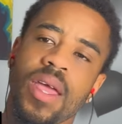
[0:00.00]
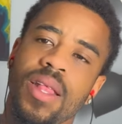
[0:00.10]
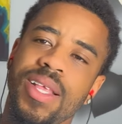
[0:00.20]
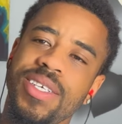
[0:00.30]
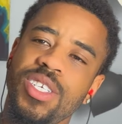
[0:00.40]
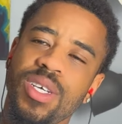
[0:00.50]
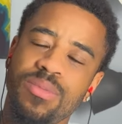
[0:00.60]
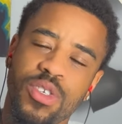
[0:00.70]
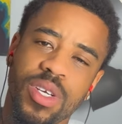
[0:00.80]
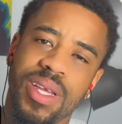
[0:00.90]
let's jump
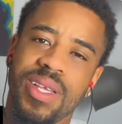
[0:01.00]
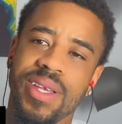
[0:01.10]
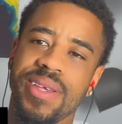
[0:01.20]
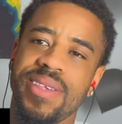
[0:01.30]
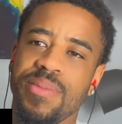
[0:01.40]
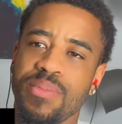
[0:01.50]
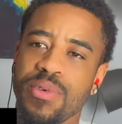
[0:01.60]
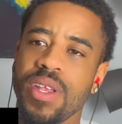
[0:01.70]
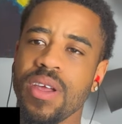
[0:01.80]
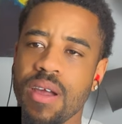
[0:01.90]
straight into this
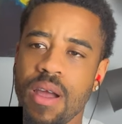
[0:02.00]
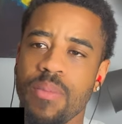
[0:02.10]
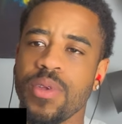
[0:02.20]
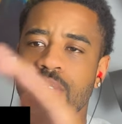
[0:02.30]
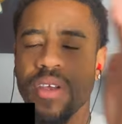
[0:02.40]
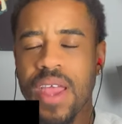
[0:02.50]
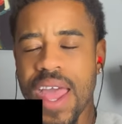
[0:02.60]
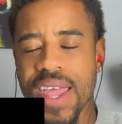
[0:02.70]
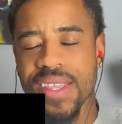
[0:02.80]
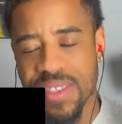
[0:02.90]
Sabrina Carpenter
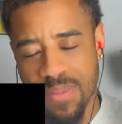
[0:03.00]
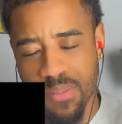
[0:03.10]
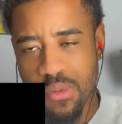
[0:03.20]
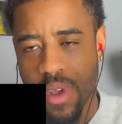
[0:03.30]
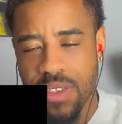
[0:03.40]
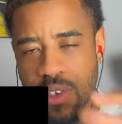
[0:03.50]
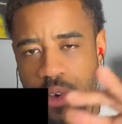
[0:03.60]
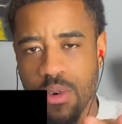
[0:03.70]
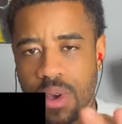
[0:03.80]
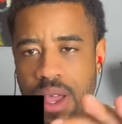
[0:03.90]

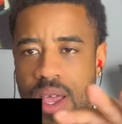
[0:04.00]
Espresso.